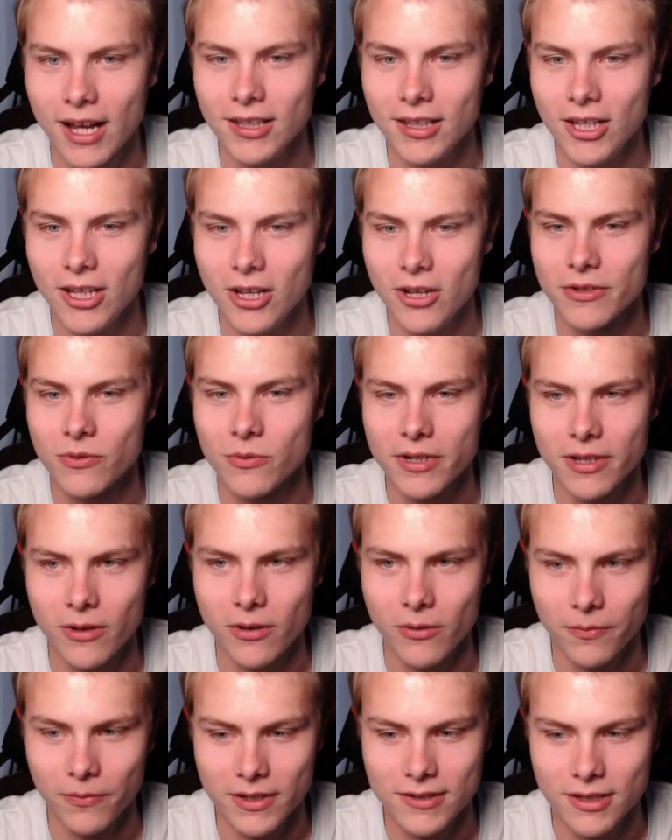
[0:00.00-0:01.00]
what if.
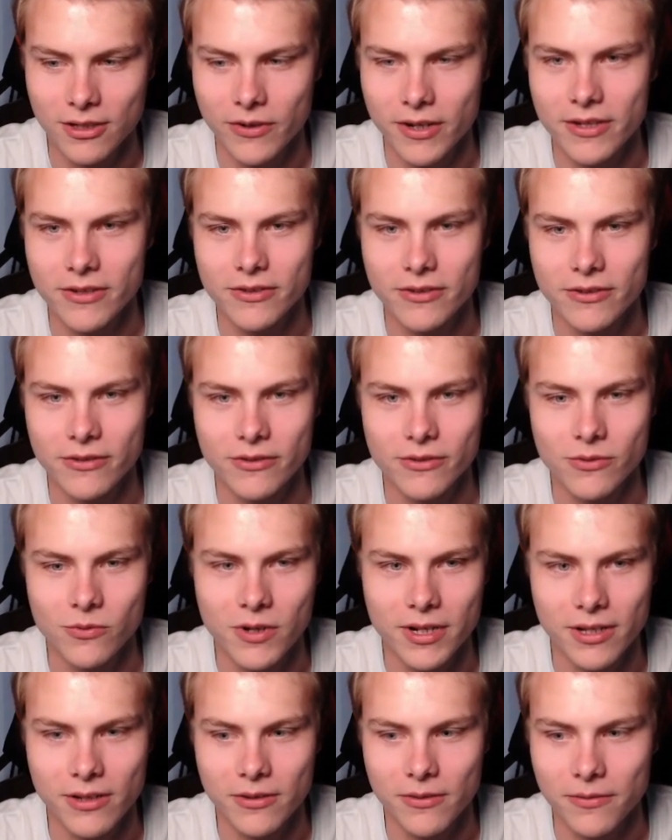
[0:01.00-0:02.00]
Acceleracers
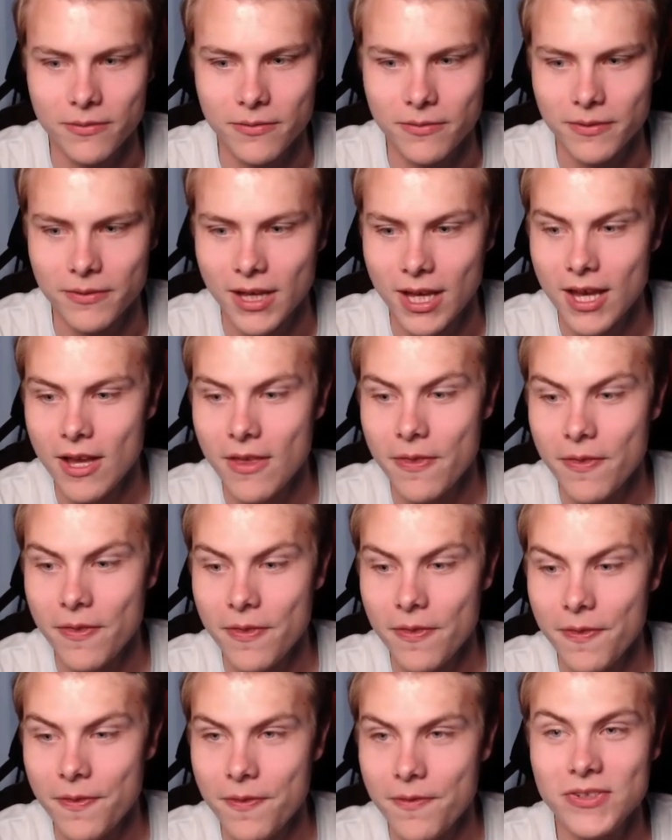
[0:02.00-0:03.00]
what if.
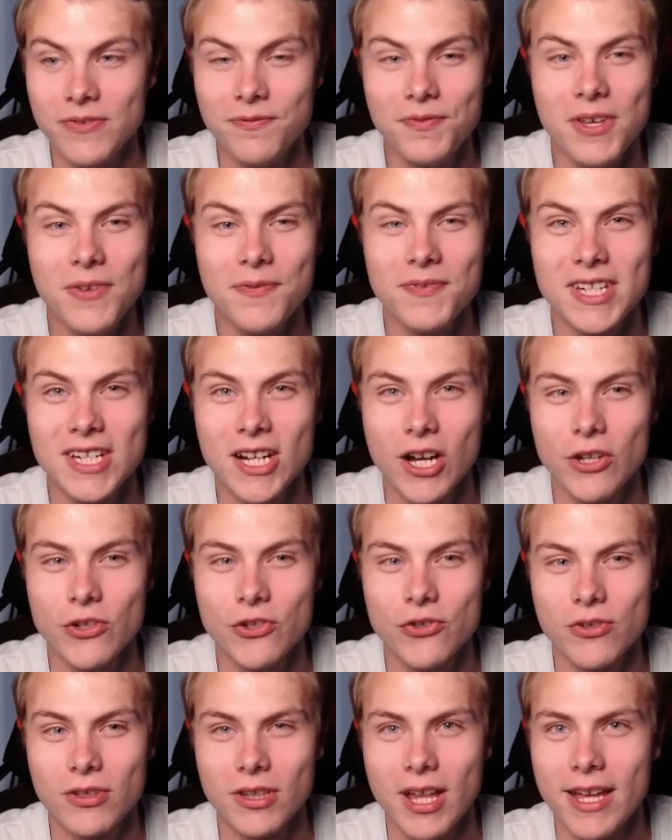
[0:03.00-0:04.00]

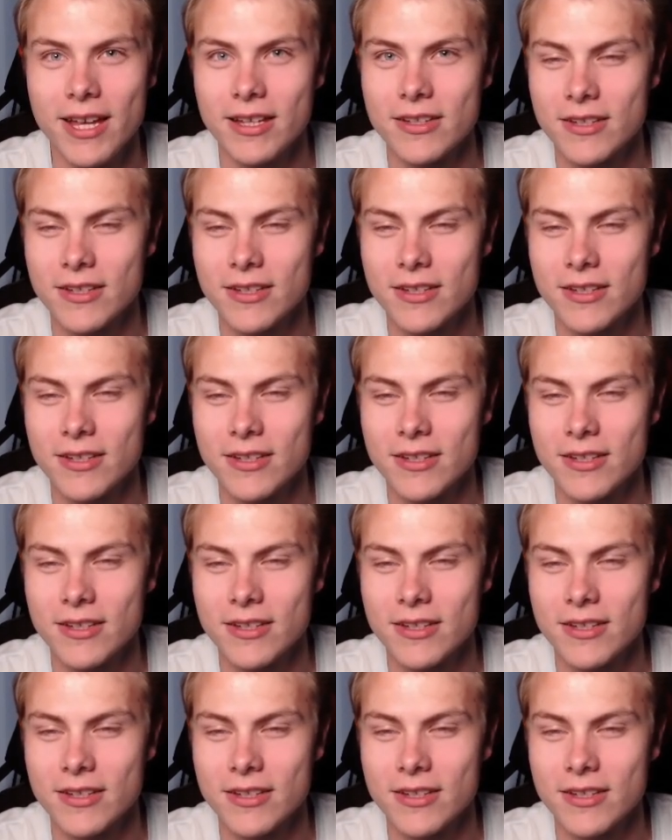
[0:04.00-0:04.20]
1,500 likes.